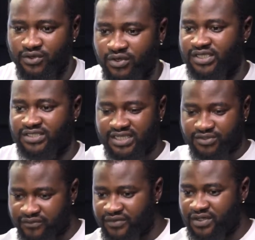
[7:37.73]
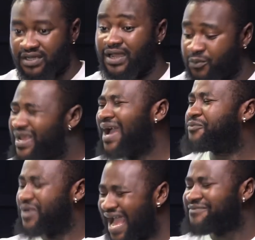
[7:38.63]
Okay, take it off.
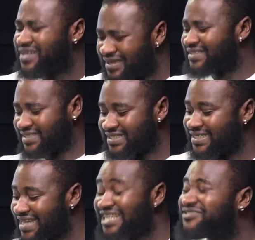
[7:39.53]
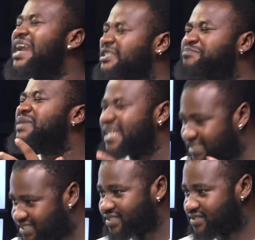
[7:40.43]
We have, Nigeria is
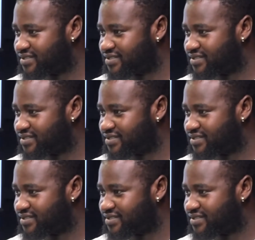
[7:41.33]
blessed.